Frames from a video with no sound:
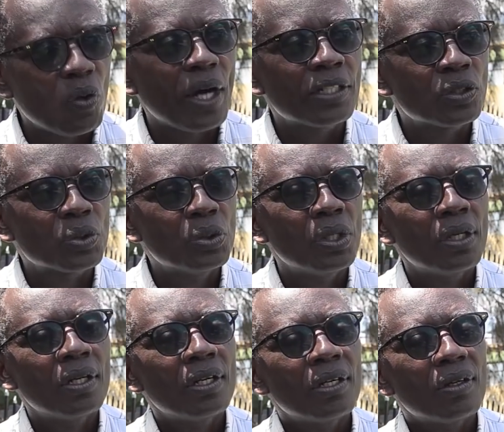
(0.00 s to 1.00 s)
kwacu
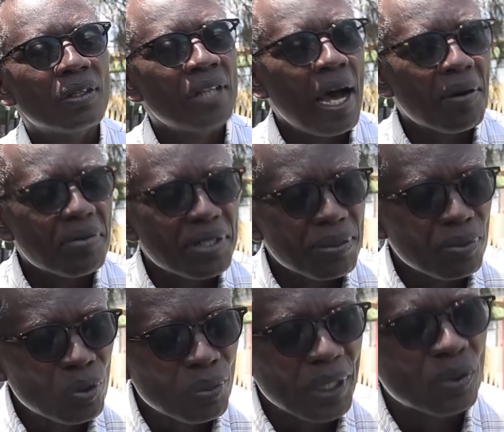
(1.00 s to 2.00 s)
nta bundi
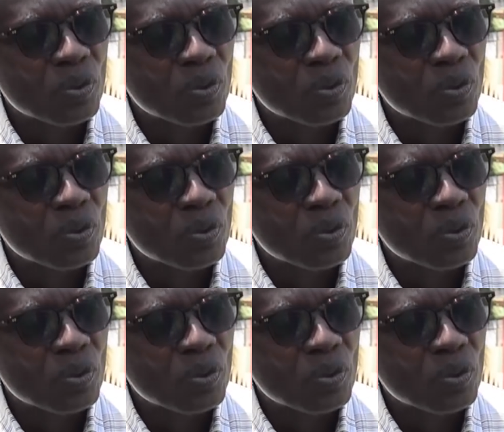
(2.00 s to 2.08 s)
butumwa